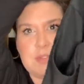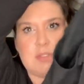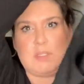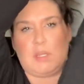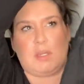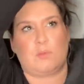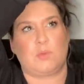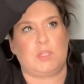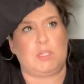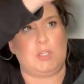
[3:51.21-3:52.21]
It's like a
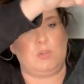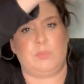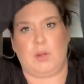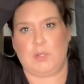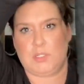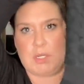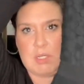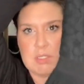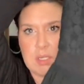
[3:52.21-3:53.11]
really cute party dress.